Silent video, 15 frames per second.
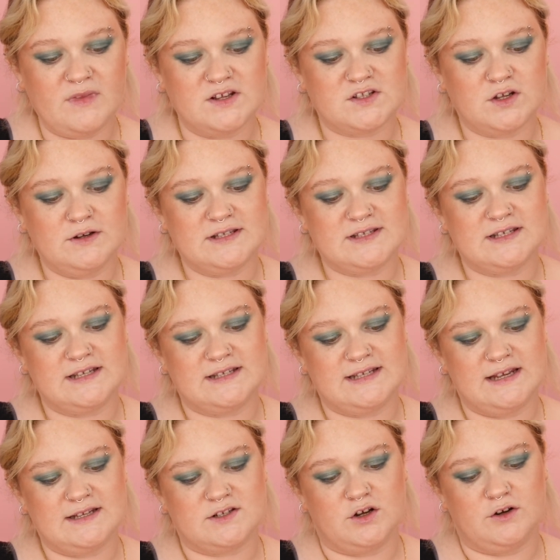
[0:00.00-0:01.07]
So it
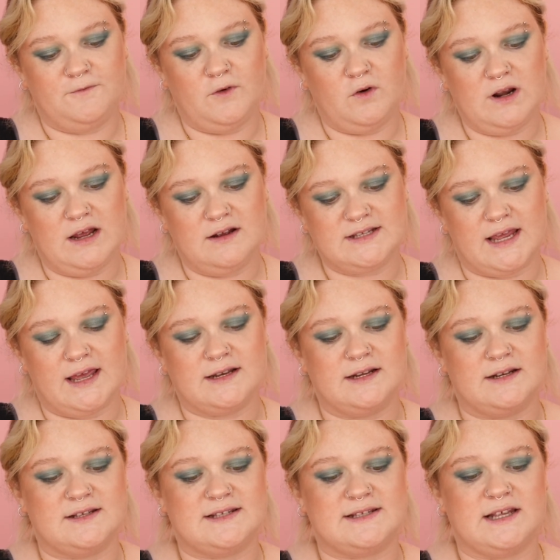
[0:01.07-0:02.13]
says no fallout and
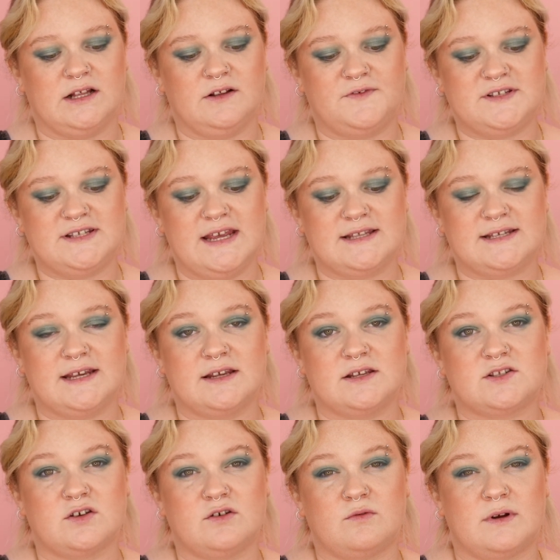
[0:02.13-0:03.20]
it is self-setting,
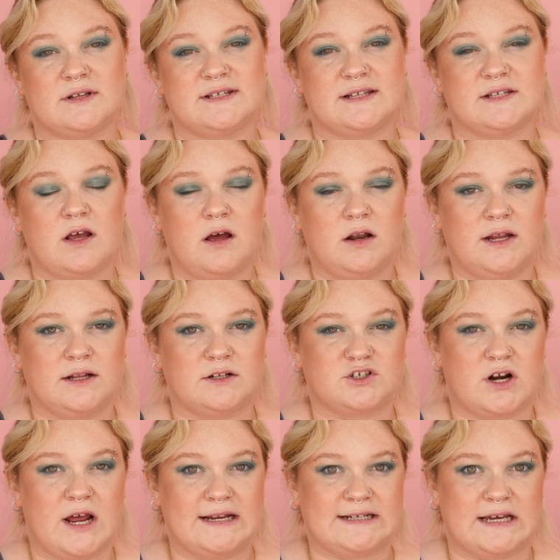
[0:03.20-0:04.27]
so once it's on, it'll
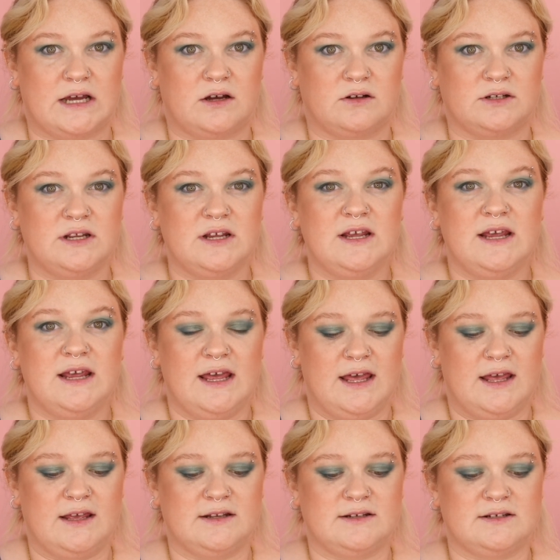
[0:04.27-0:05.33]
dry down
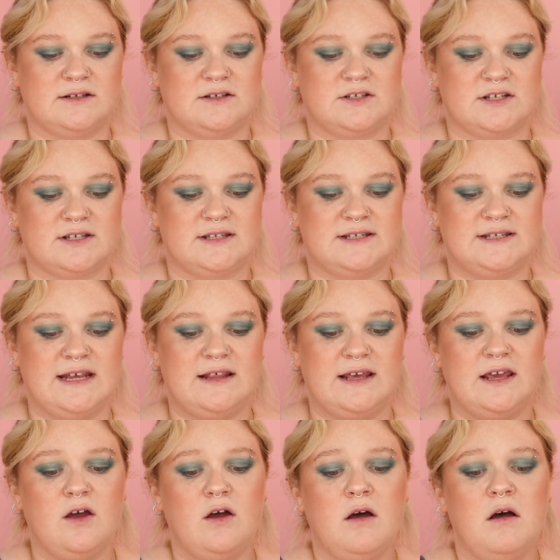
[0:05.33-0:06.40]
and just stay
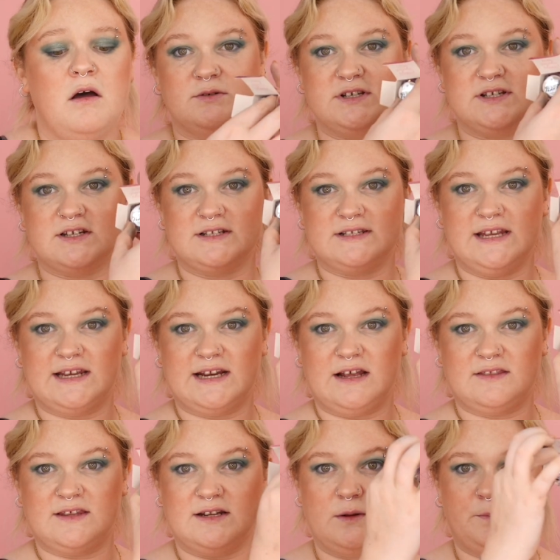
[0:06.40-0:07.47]
there. We're just gonna take it
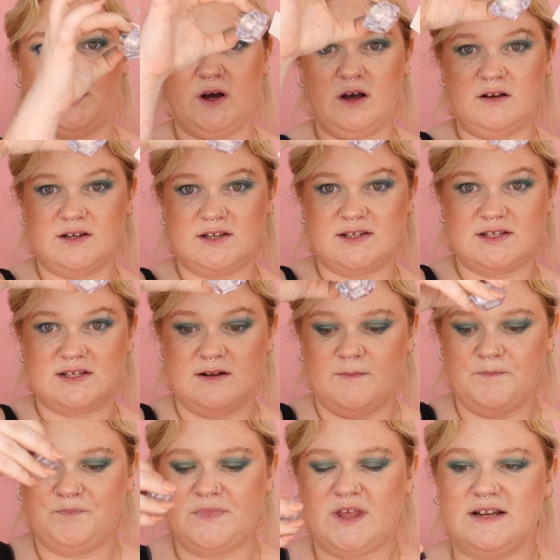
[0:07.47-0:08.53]
out the little box,
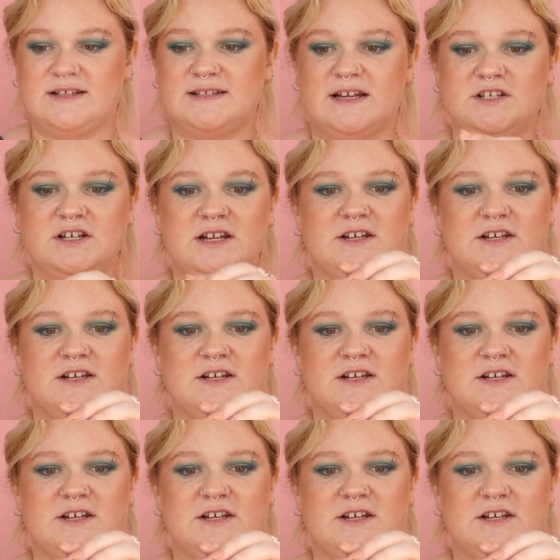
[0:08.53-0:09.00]
and it's such an